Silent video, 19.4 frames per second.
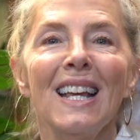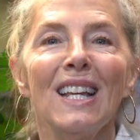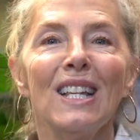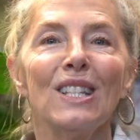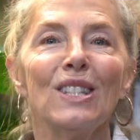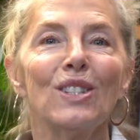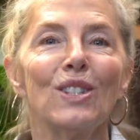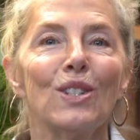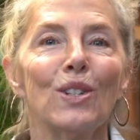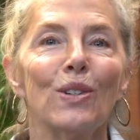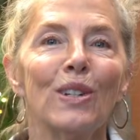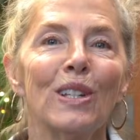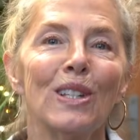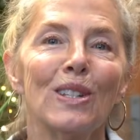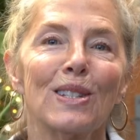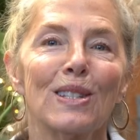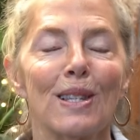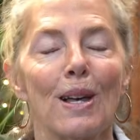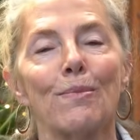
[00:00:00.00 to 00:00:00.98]
is doing
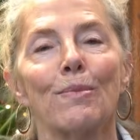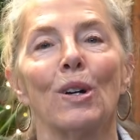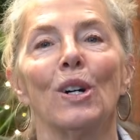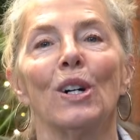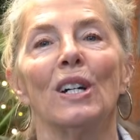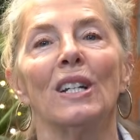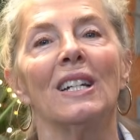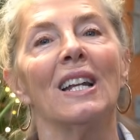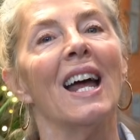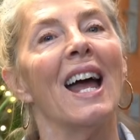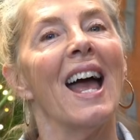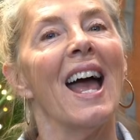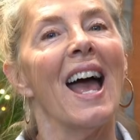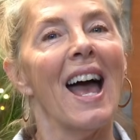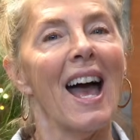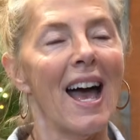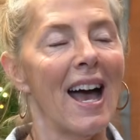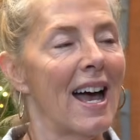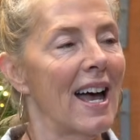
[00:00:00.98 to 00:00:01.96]
you some good
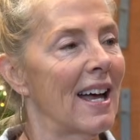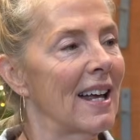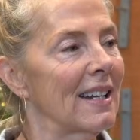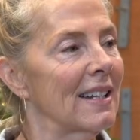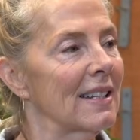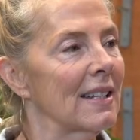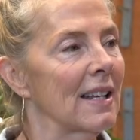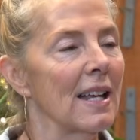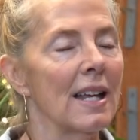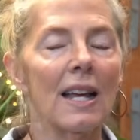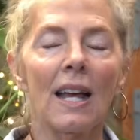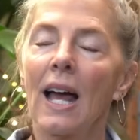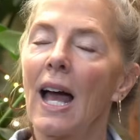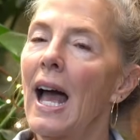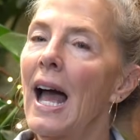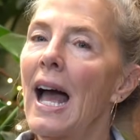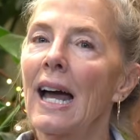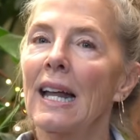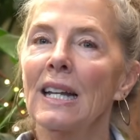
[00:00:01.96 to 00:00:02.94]
and
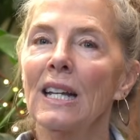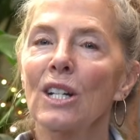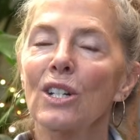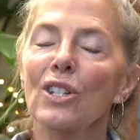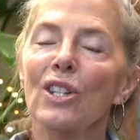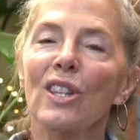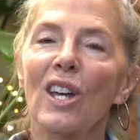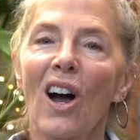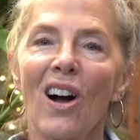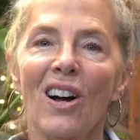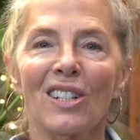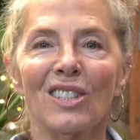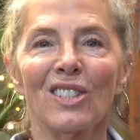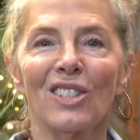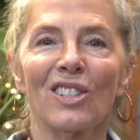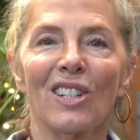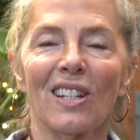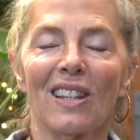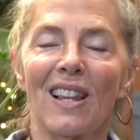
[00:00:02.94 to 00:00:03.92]
adding to the
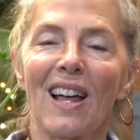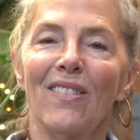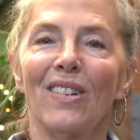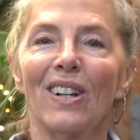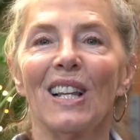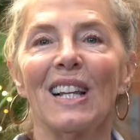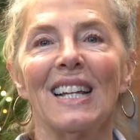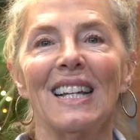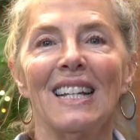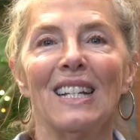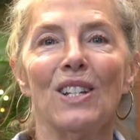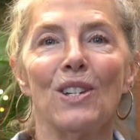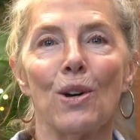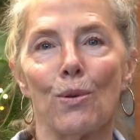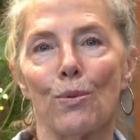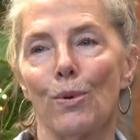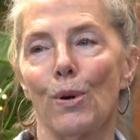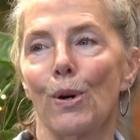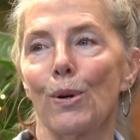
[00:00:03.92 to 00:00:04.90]
oxygen level in your
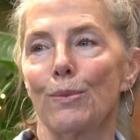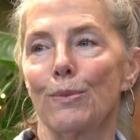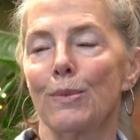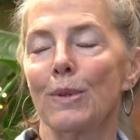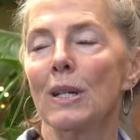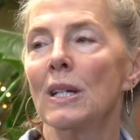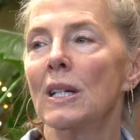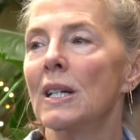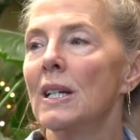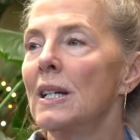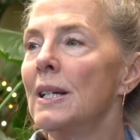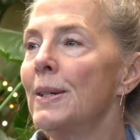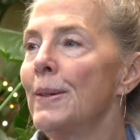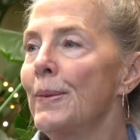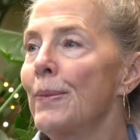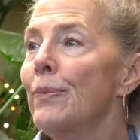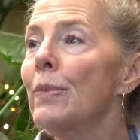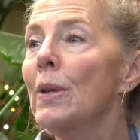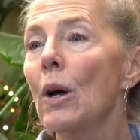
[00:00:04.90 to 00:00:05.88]
room.
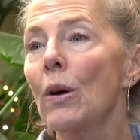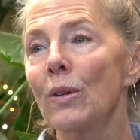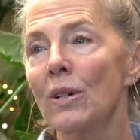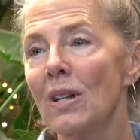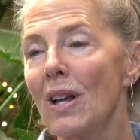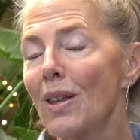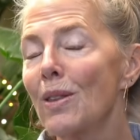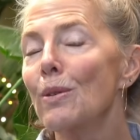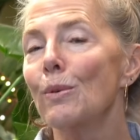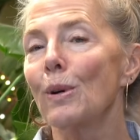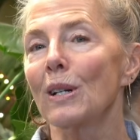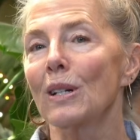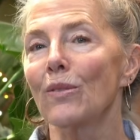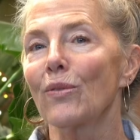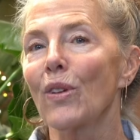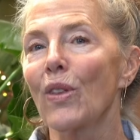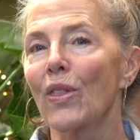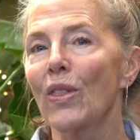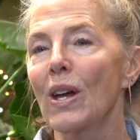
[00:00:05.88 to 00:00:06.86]
Now, another
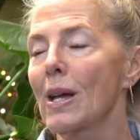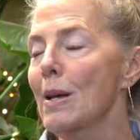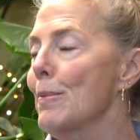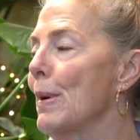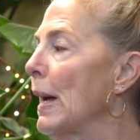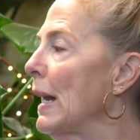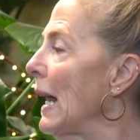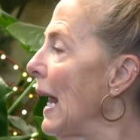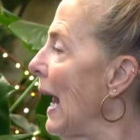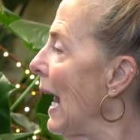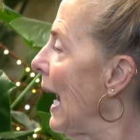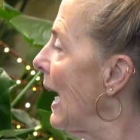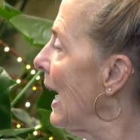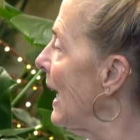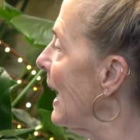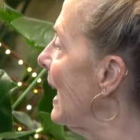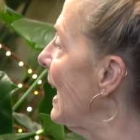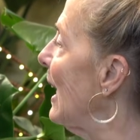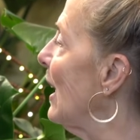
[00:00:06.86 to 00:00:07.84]
wonderful thing about
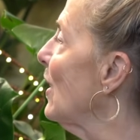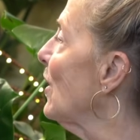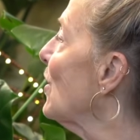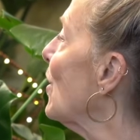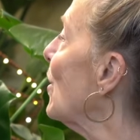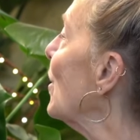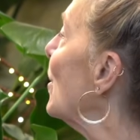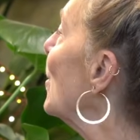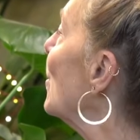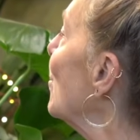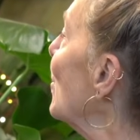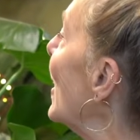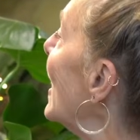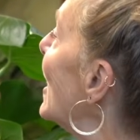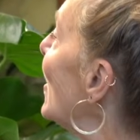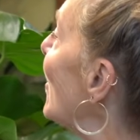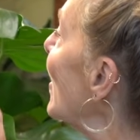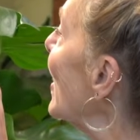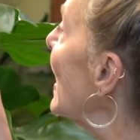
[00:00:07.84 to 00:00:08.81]
any indoor
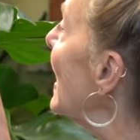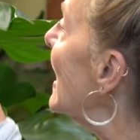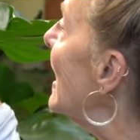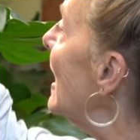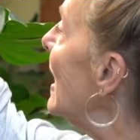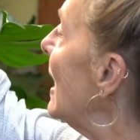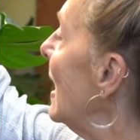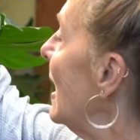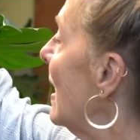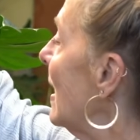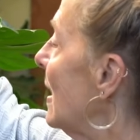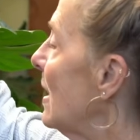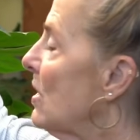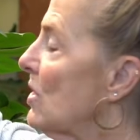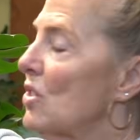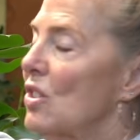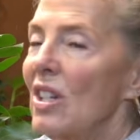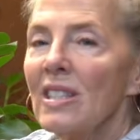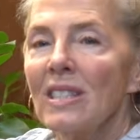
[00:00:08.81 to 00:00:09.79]
greenery
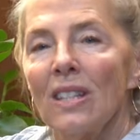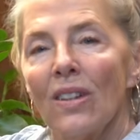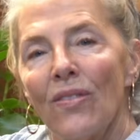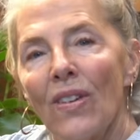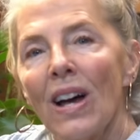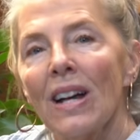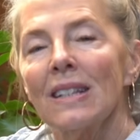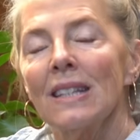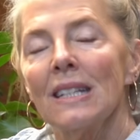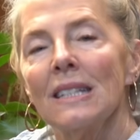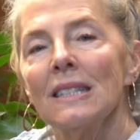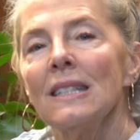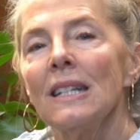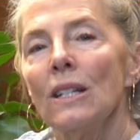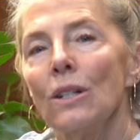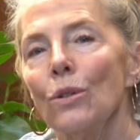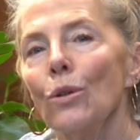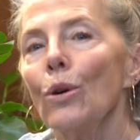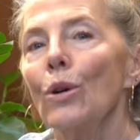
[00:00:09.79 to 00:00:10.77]
is just the fact that it's
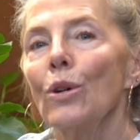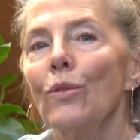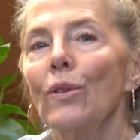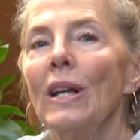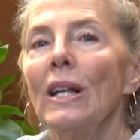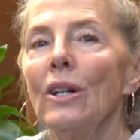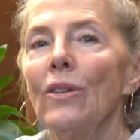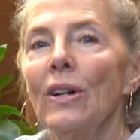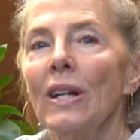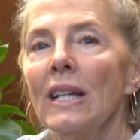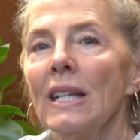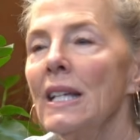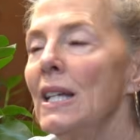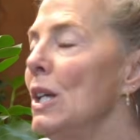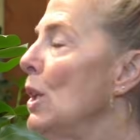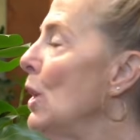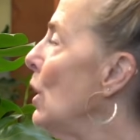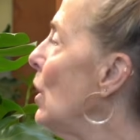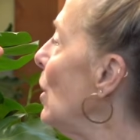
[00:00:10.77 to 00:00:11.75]
indoor greenery.
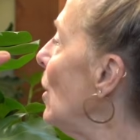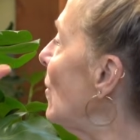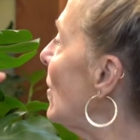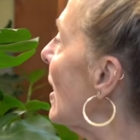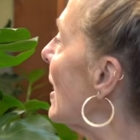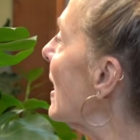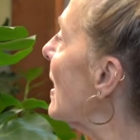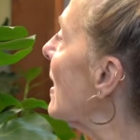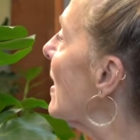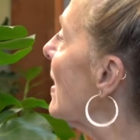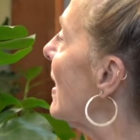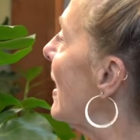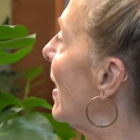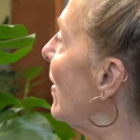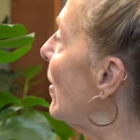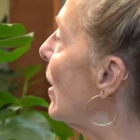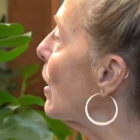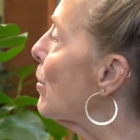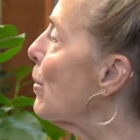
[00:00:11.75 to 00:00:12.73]
You've got a
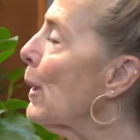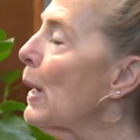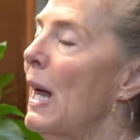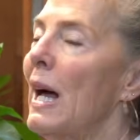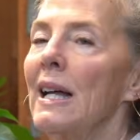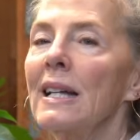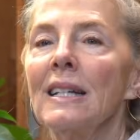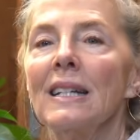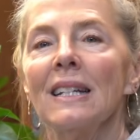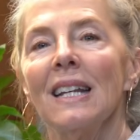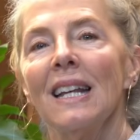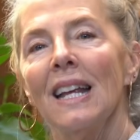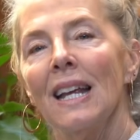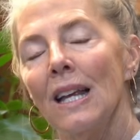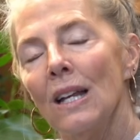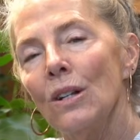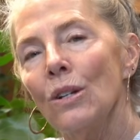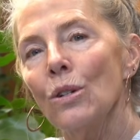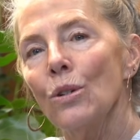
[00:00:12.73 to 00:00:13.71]
living plant
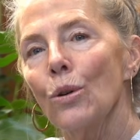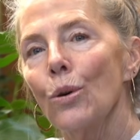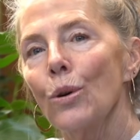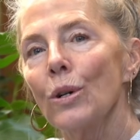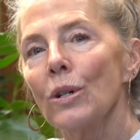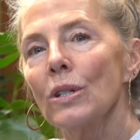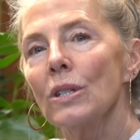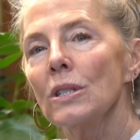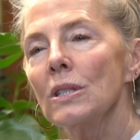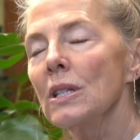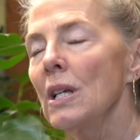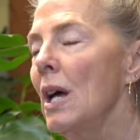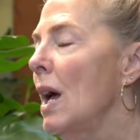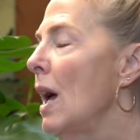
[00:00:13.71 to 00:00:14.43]
indoors,